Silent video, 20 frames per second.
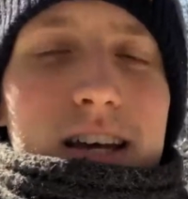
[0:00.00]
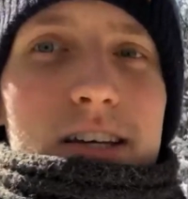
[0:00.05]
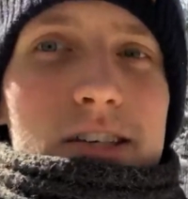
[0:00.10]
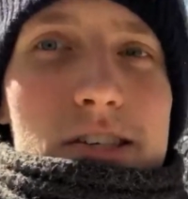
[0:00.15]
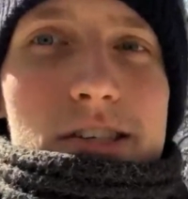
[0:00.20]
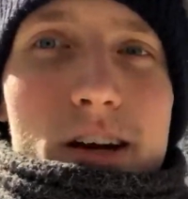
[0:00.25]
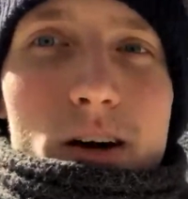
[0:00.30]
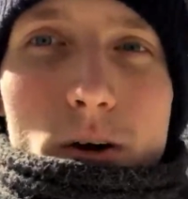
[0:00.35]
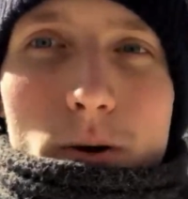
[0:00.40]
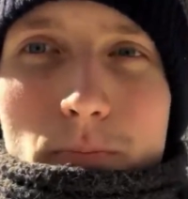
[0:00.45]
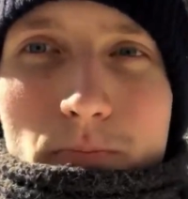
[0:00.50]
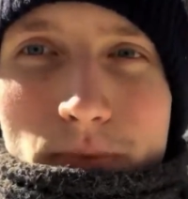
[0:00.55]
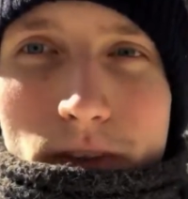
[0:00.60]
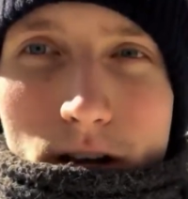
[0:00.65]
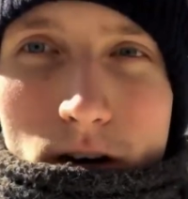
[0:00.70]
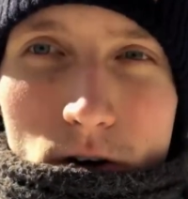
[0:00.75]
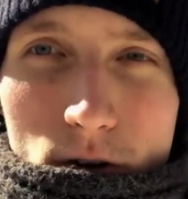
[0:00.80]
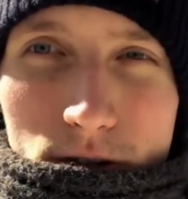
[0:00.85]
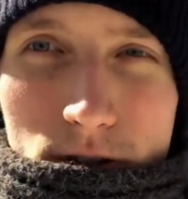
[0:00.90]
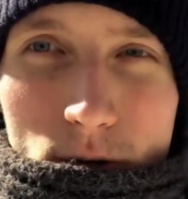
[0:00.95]
So,
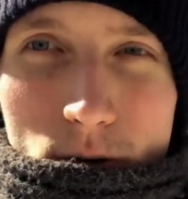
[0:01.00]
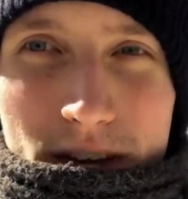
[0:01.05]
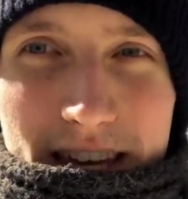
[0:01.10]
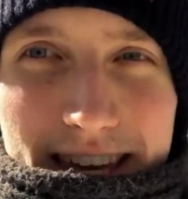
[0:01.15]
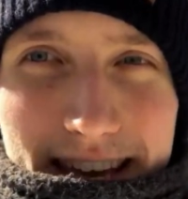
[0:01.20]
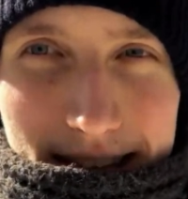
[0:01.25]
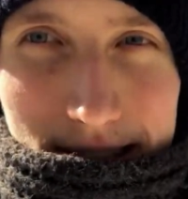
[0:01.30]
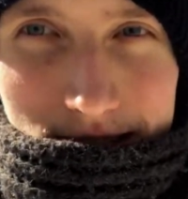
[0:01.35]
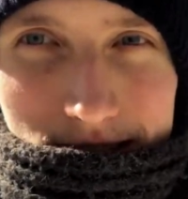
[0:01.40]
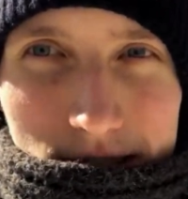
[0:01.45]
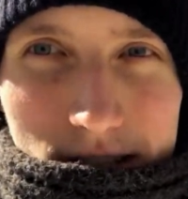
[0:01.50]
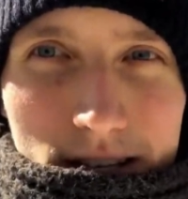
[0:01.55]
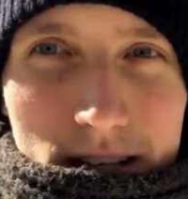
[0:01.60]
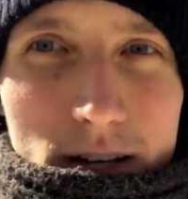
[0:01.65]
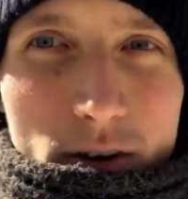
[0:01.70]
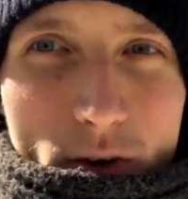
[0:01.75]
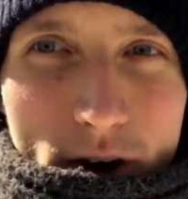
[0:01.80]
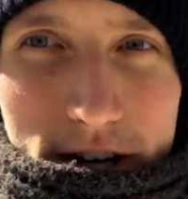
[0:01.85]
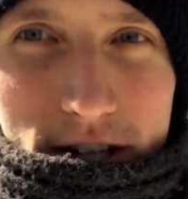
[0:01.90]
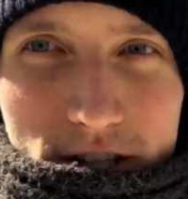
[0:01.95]
on to Ian's
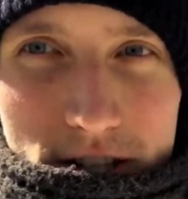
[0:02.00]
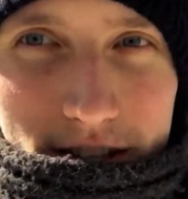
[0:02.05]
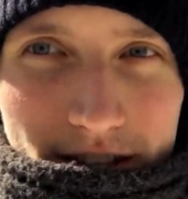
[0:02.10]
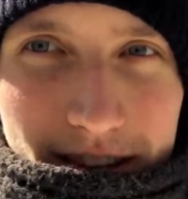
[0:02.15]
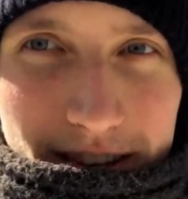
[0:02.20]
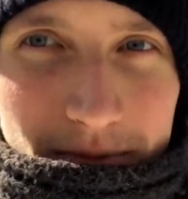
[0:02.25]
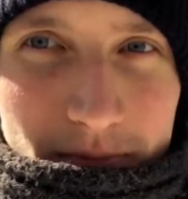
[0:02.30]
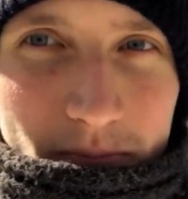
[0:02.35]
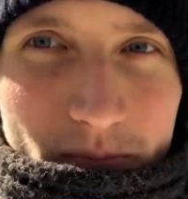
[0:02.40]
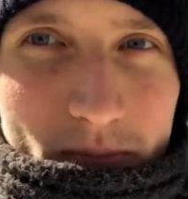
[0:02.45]
question.